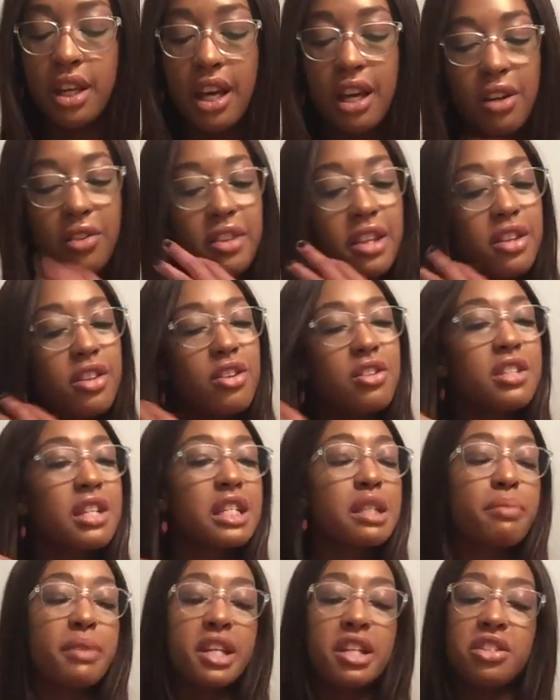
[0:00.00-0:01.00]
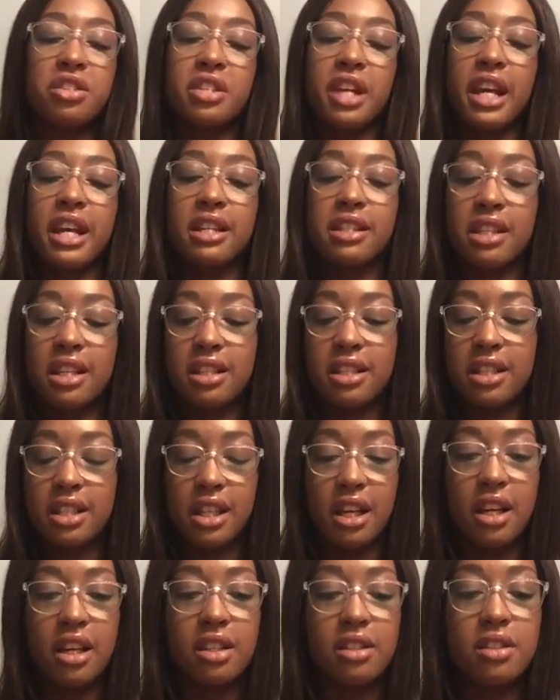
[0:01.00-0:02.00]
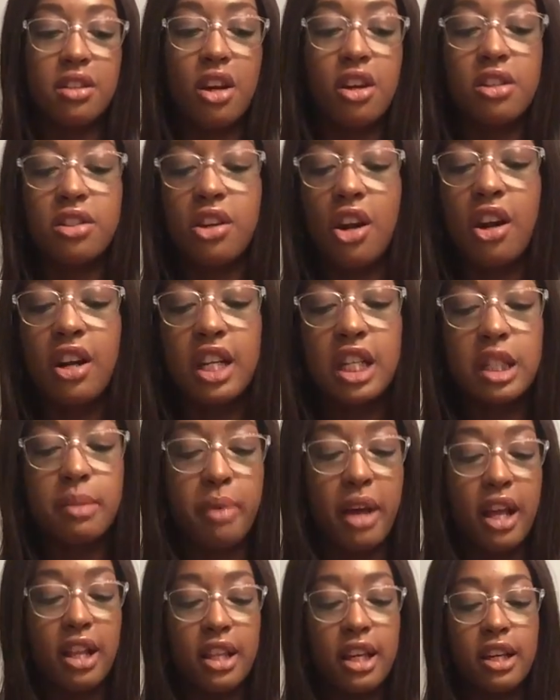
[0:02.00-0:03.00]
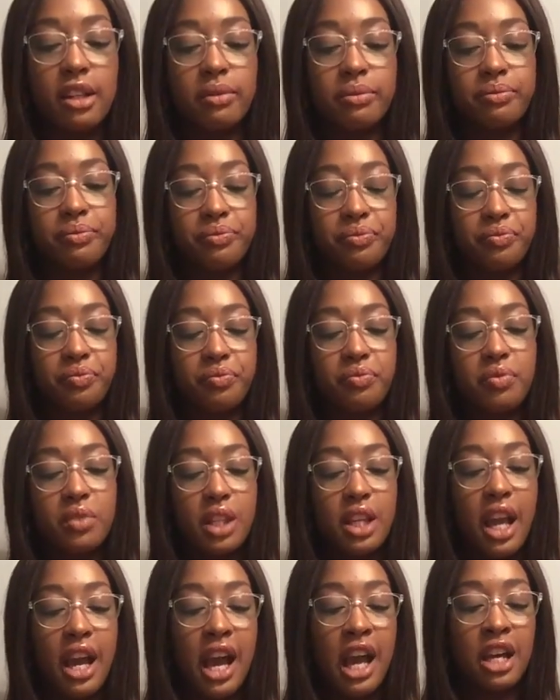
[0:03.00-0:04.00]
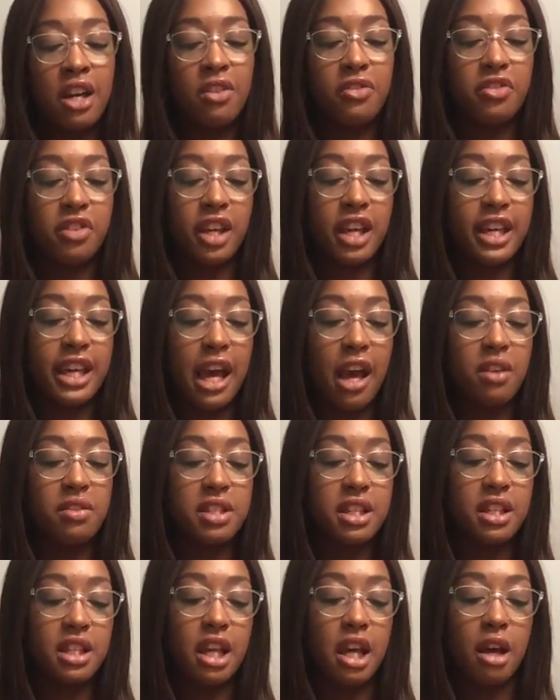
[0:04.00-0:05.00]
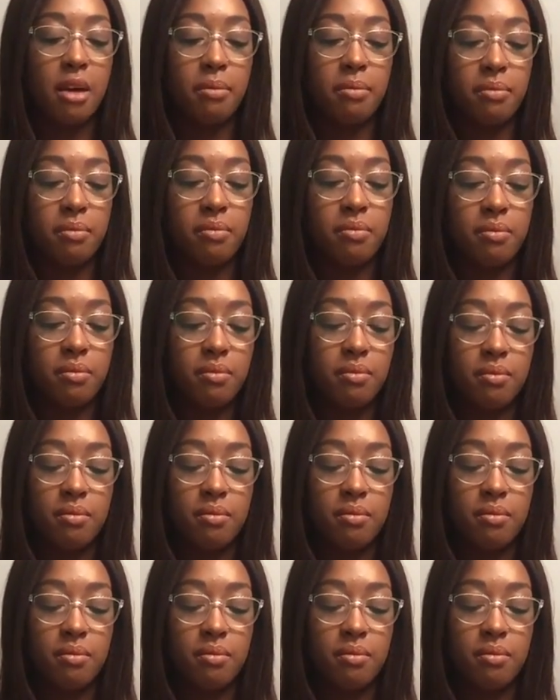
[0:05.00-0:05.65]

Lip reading: I don't think there's as many shades as the Tarte Tartiest palette. I don't feel like counting them.